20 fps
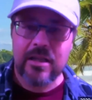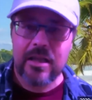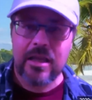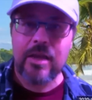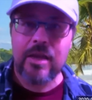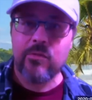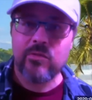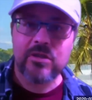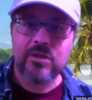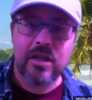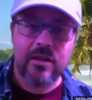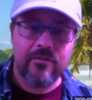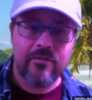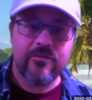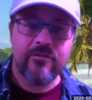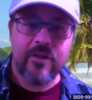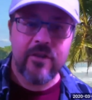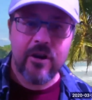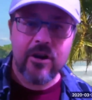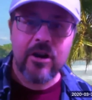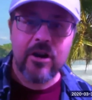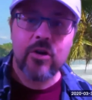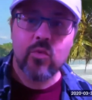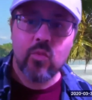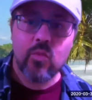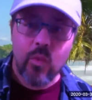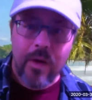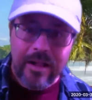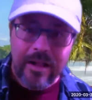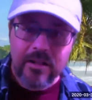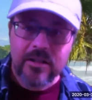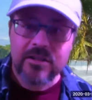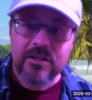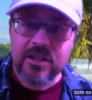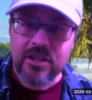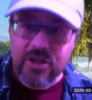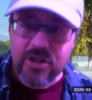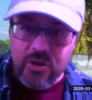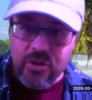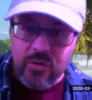He was a very
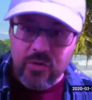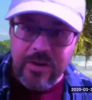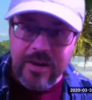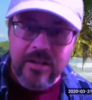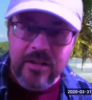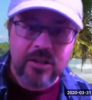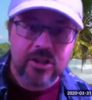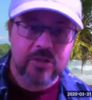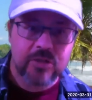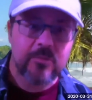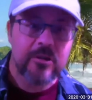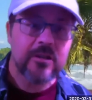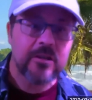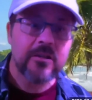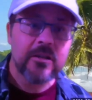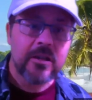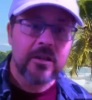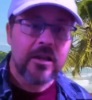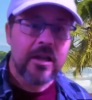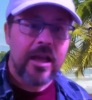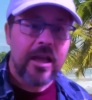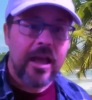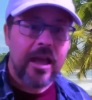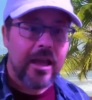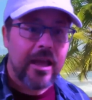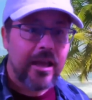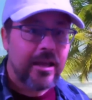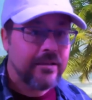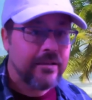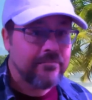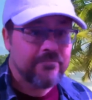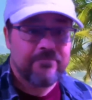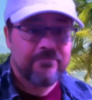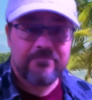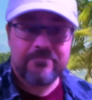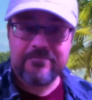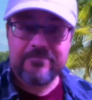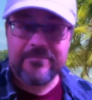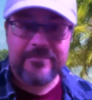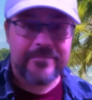well-to-do Englishman, and
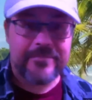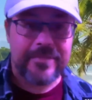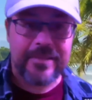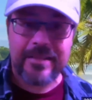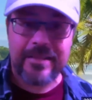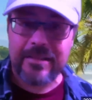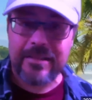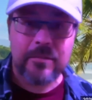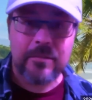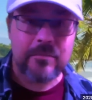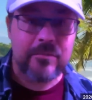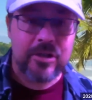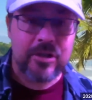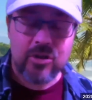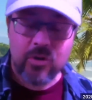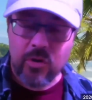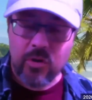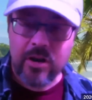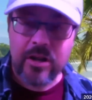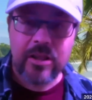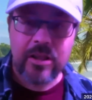the majority of